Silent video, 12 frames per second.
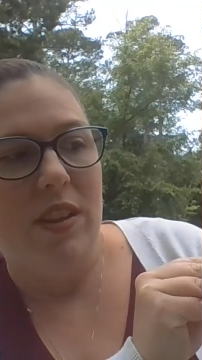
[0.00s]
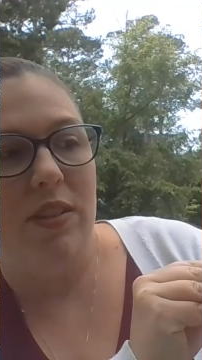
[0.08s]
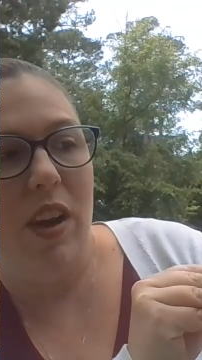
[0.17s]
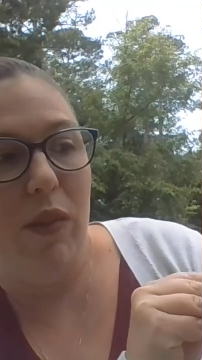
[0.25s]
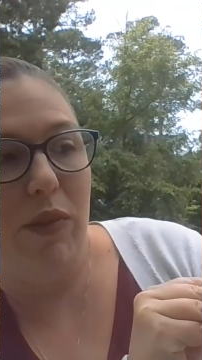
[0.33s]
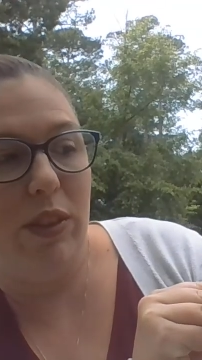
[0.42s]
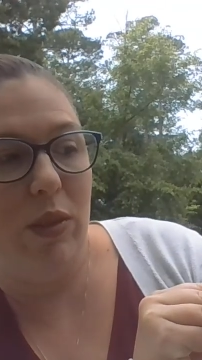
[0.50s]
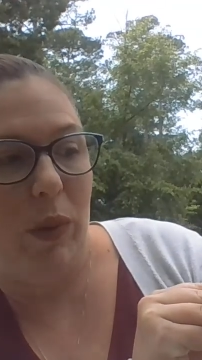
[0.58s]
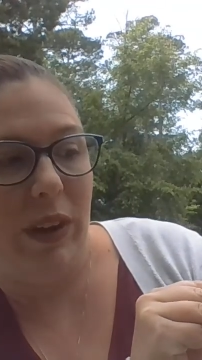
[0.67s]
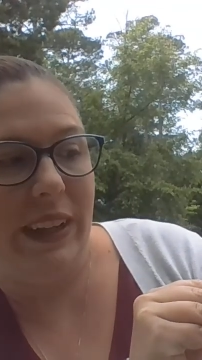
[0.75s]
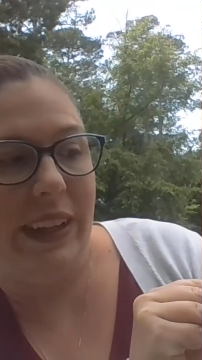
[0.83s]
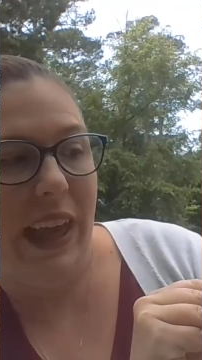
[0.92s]
Dolphins
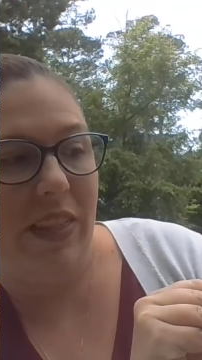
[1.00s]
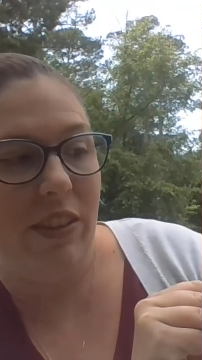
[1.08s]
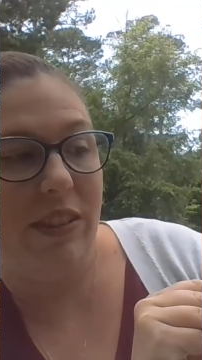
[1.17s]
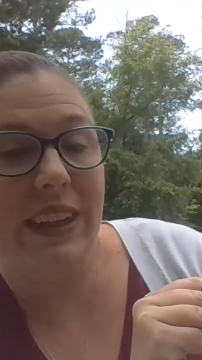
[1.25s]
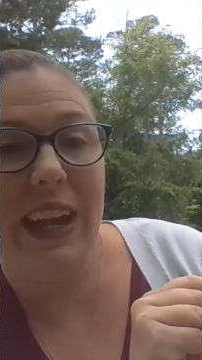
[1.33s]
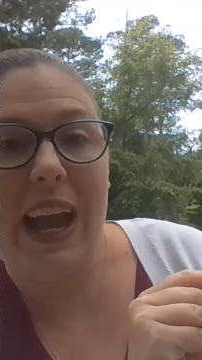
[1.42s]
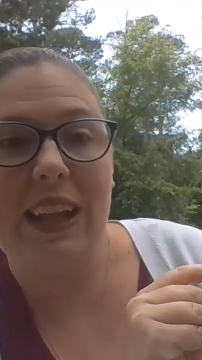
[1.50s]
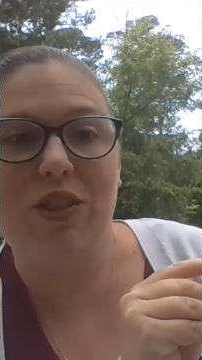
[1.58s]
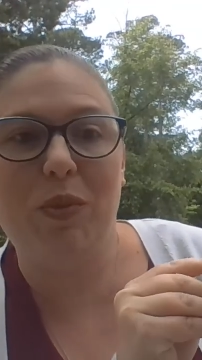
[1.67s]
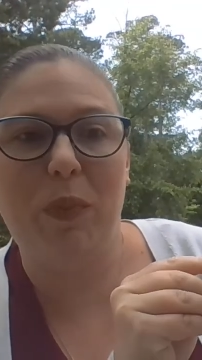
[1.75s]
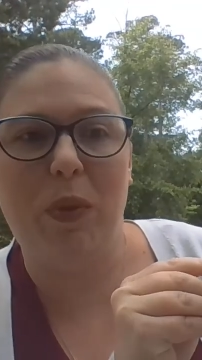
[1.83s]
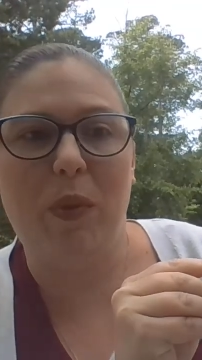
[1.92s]
work together to
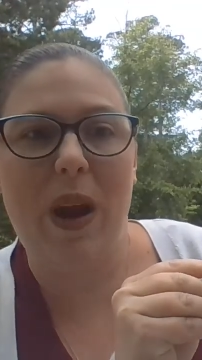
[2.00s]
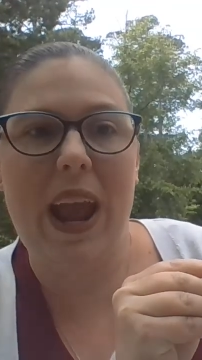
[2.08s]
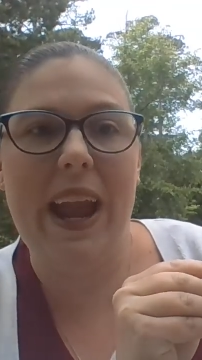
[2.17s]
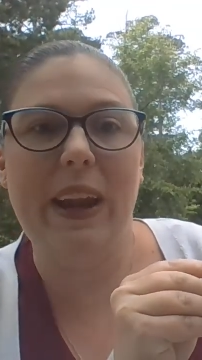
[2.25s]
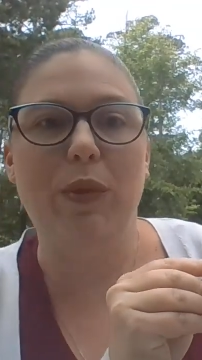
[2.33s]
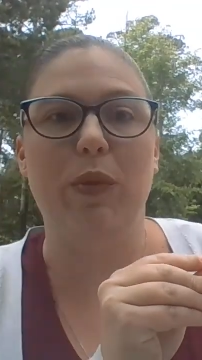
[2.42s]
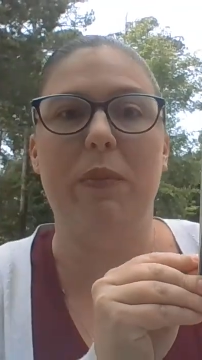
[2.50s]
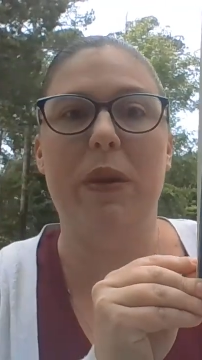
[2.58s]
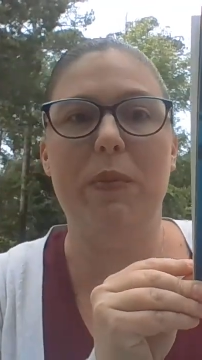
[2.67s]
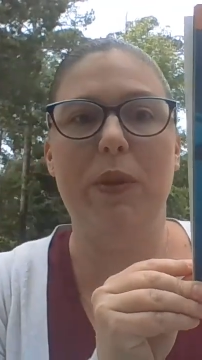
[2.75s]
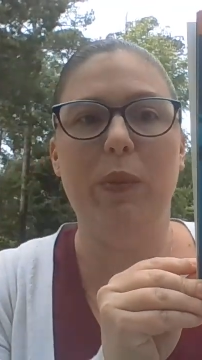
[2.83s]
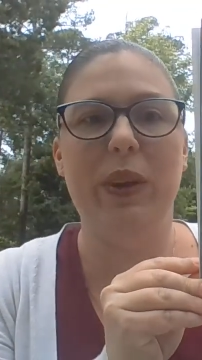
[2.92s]
catch prey.
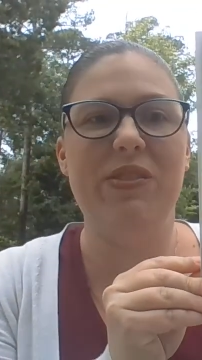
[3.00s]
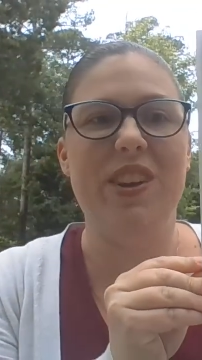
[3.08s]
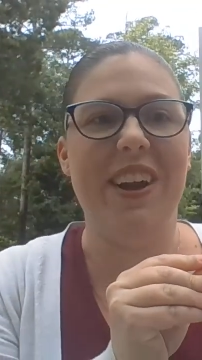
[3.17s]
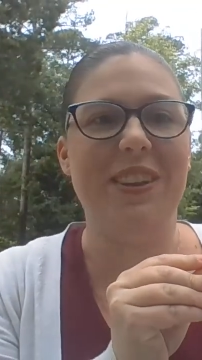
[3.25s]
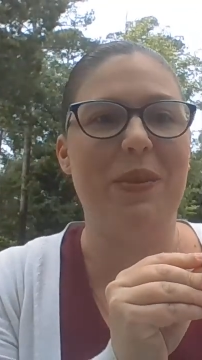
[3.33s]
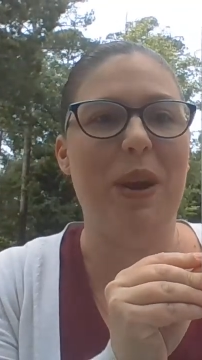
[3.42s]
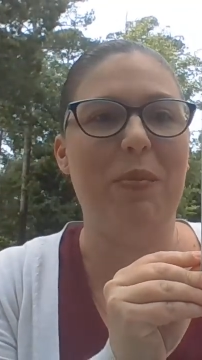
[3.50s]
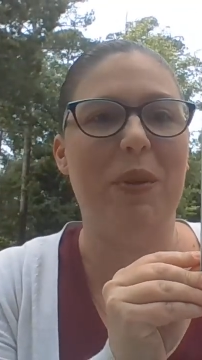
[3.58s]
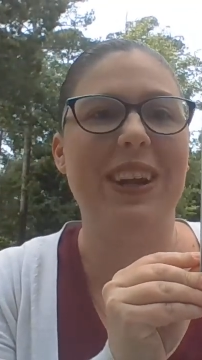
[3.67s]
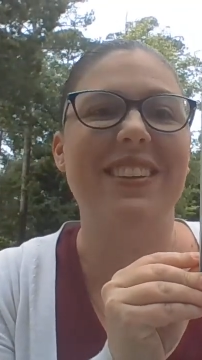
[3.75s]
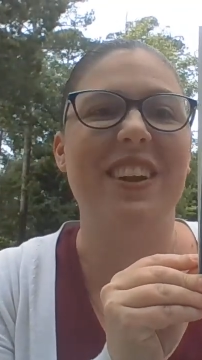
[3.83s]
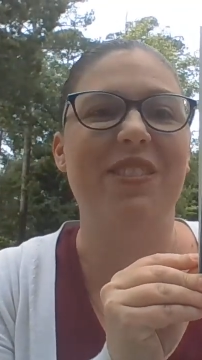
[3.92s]
Remember, we've talked about
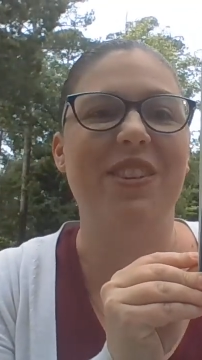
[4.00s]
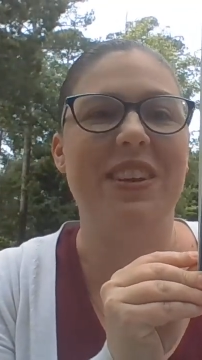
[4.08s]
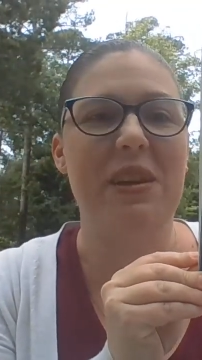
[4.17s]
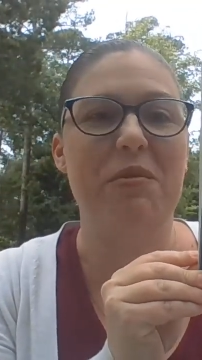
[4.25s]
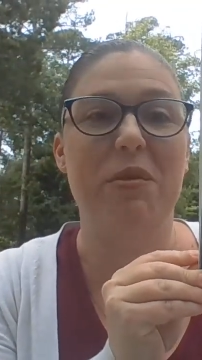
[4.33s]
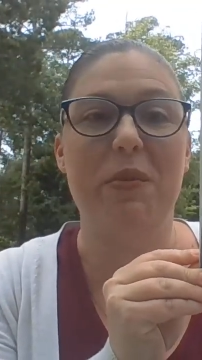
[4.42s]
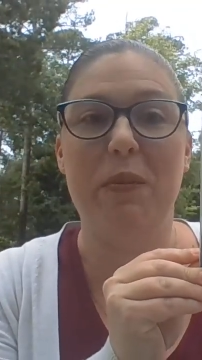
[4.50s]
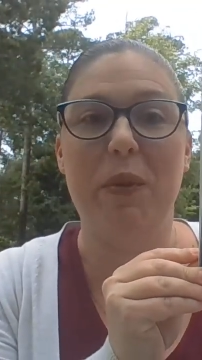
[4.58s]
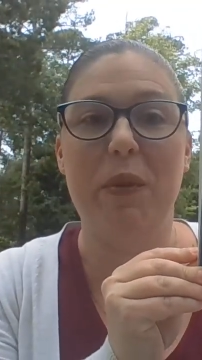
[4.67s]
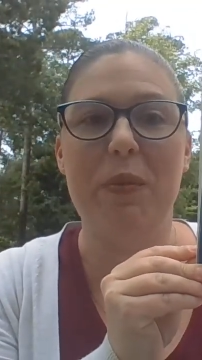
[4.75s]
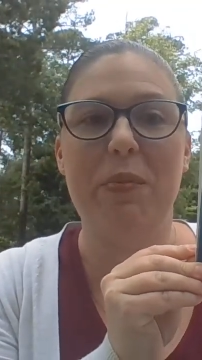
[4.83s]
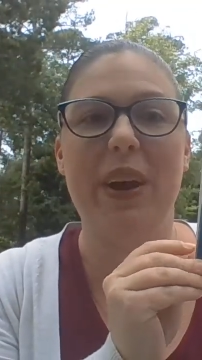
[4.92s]
prey several times. Remember
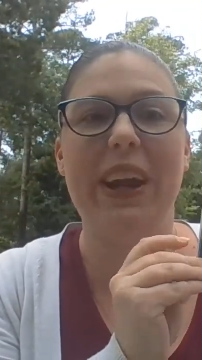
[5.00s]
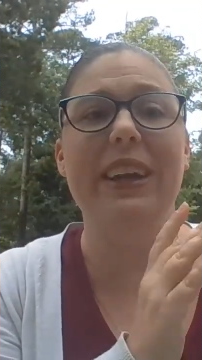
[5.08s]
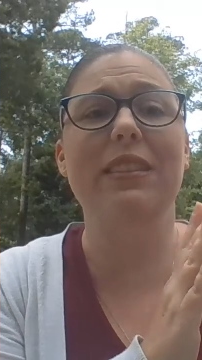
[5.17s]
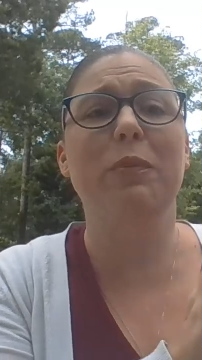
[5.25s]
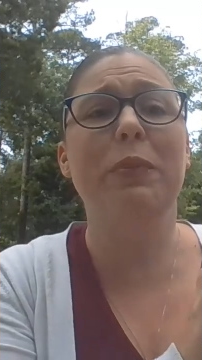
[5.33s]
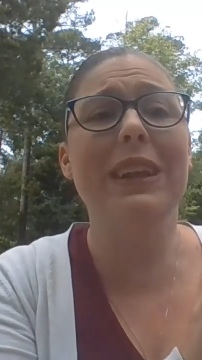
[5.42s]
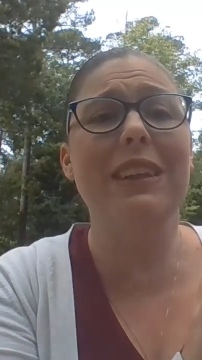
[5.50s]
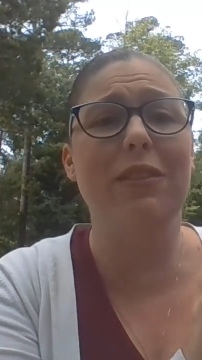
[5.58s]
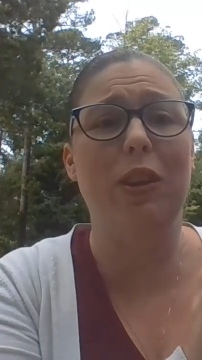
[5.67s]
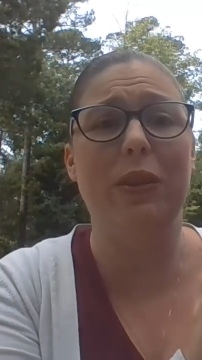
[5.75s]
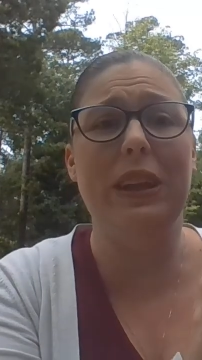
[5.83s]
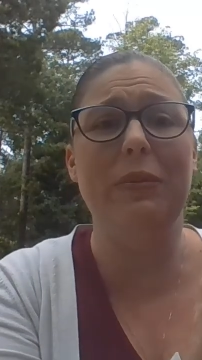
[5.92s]
what prey is? Please
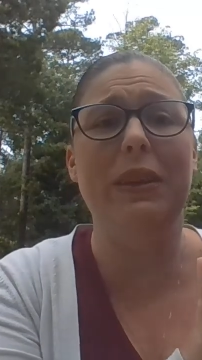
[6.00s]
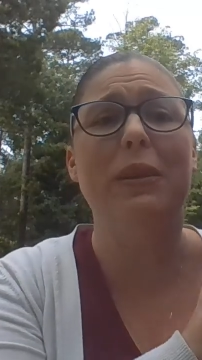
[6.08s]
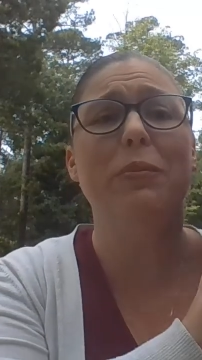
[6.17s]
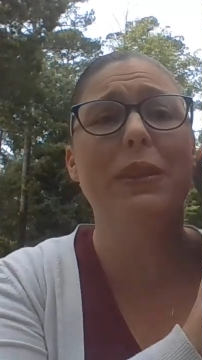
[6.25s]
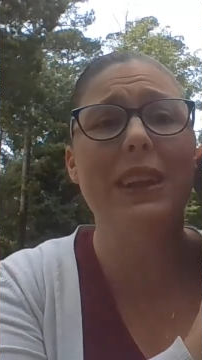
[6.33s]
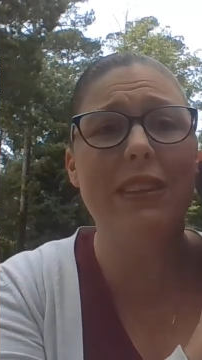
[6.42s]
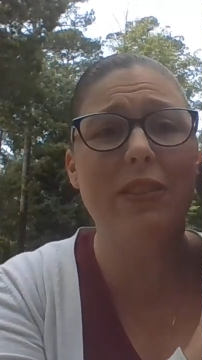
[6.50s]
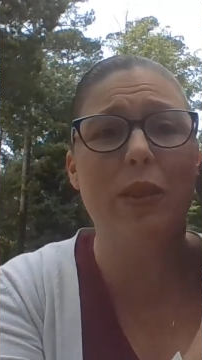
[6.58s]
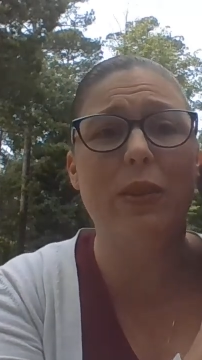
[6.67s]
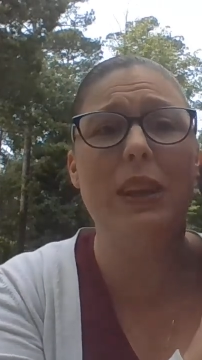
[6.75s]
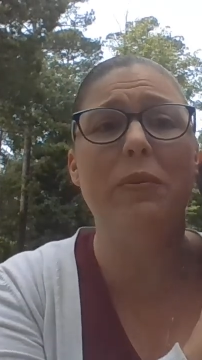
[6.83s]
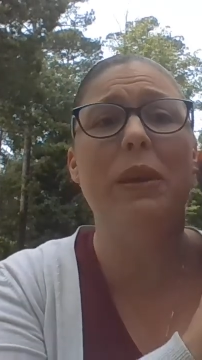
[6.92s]
don't eat me. Please
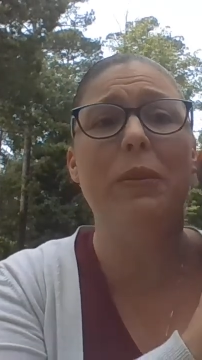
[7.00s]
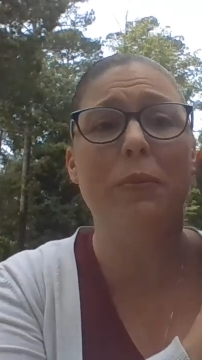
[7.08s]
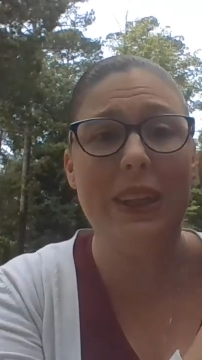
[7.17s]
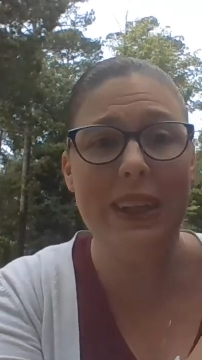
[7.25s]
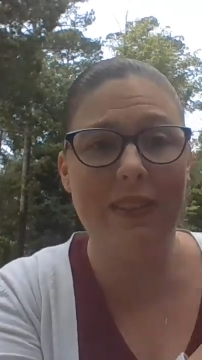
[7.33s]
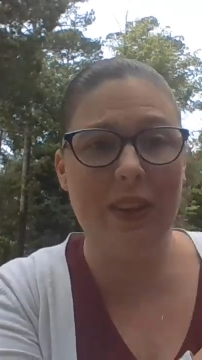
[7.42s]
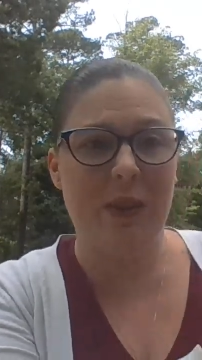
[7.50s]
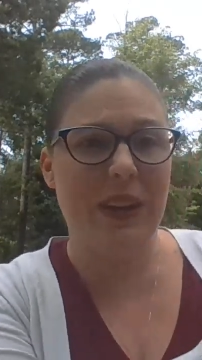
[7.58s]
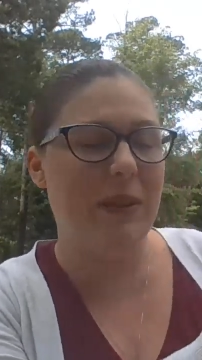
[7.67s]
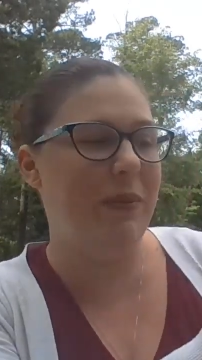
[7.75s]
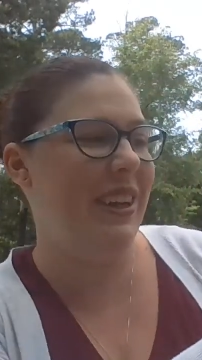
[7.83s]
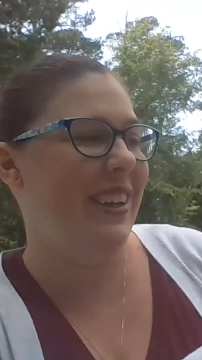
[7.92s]
don't eat me. Please don't
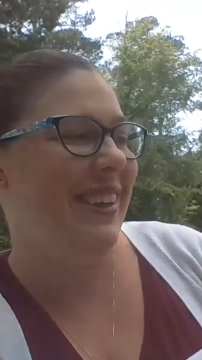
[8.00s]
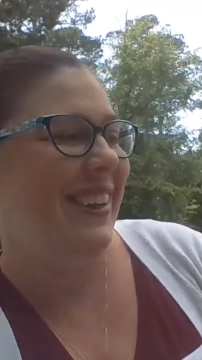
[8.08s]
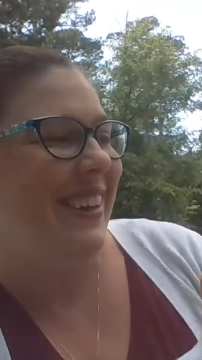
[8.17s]
eat me.